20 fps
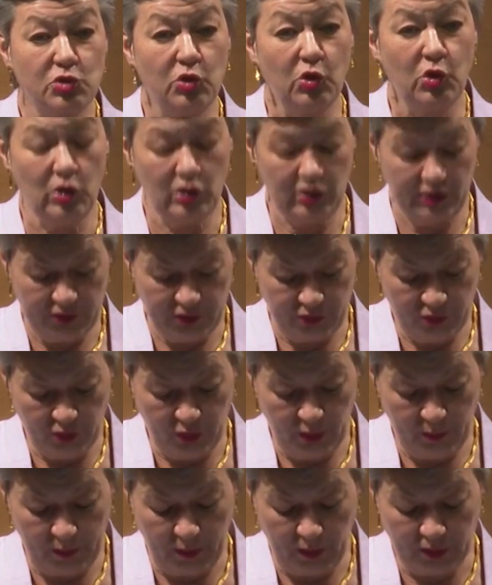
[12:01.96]
called the
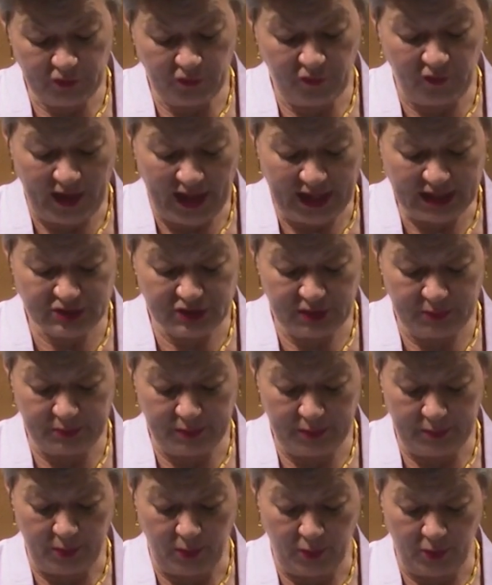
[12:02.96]
Europol's flagship
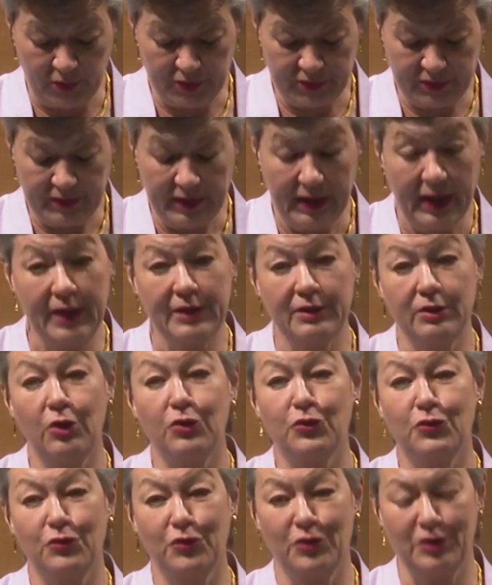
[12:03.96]
report, and
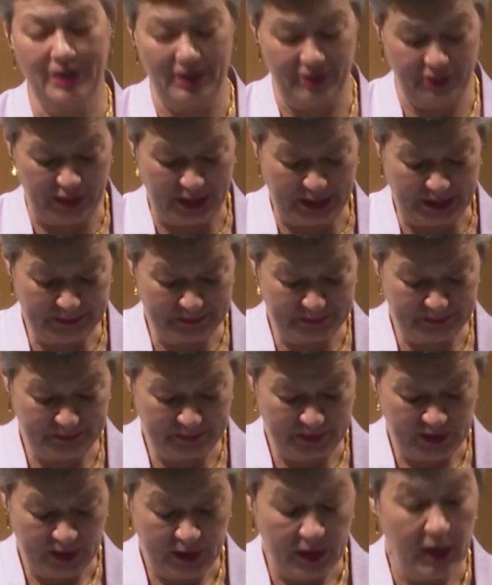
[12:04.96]
not for nothing.
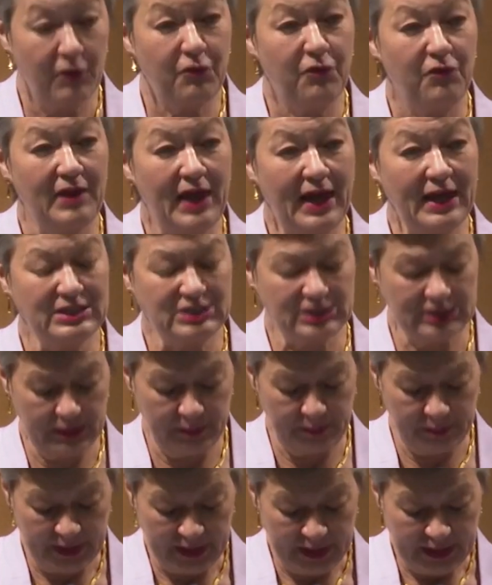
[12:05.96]
A
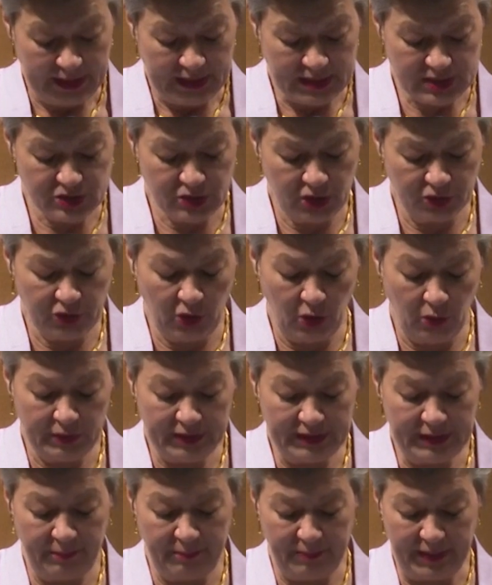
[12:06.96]
flagship is not only
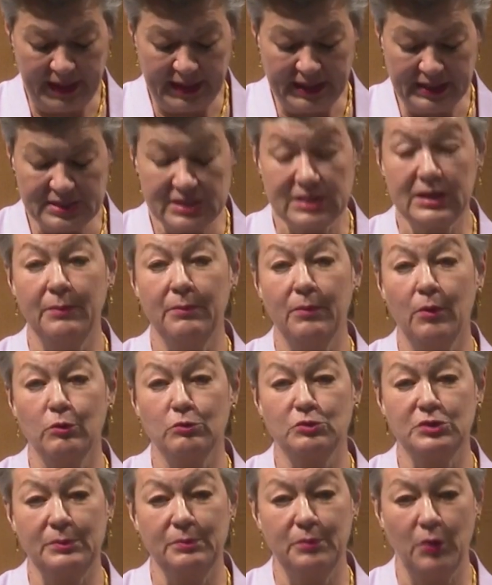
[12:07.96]
the biggest and
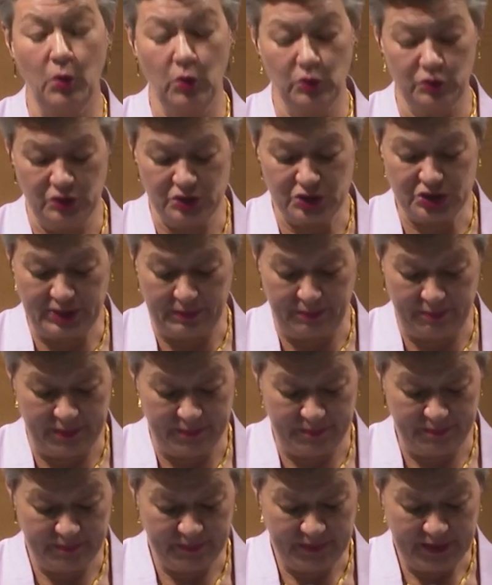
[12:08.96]
most important ship.
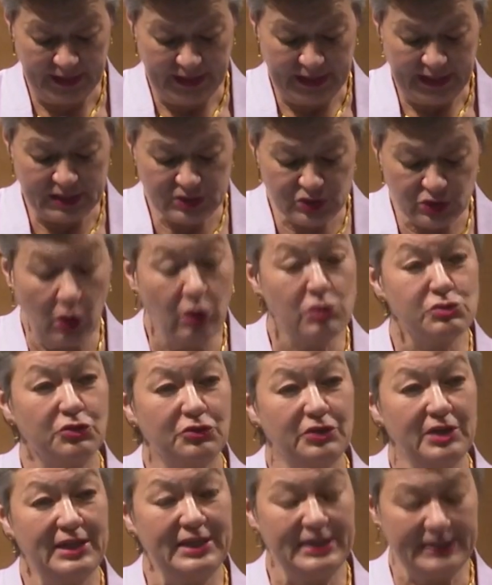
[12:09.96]
It's also
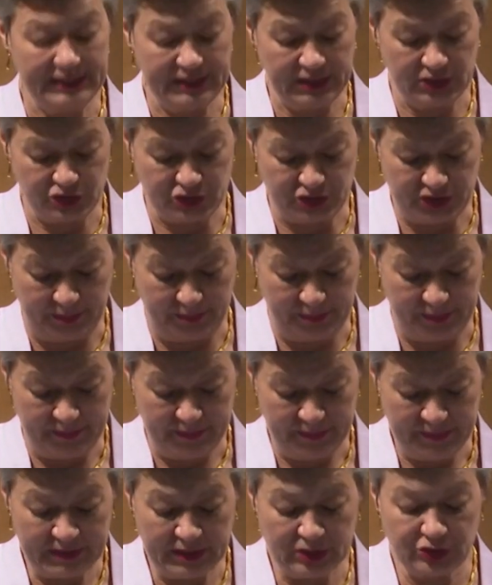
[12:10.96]
the leading ship
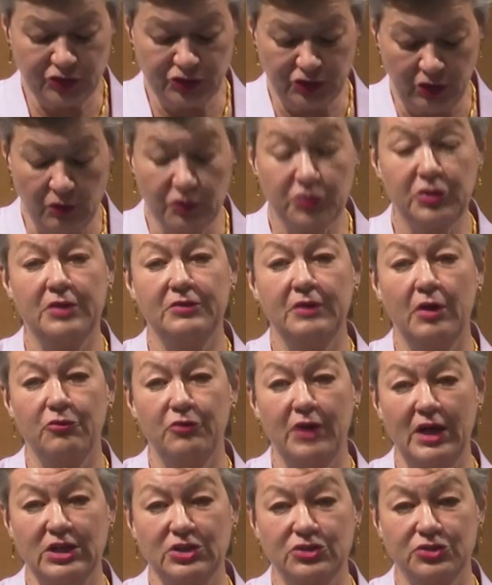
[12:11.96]
that shows the
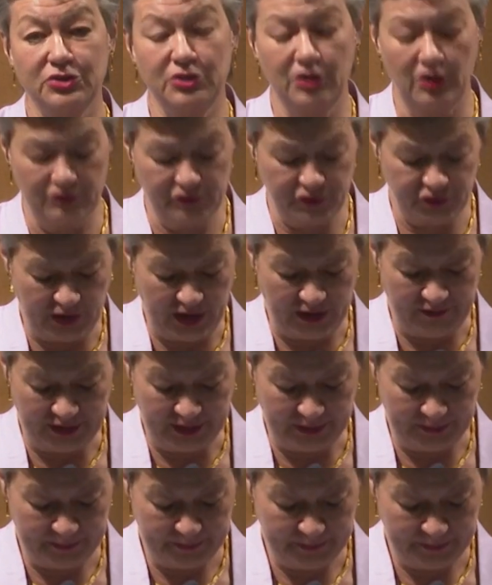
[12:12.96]
direction of travel.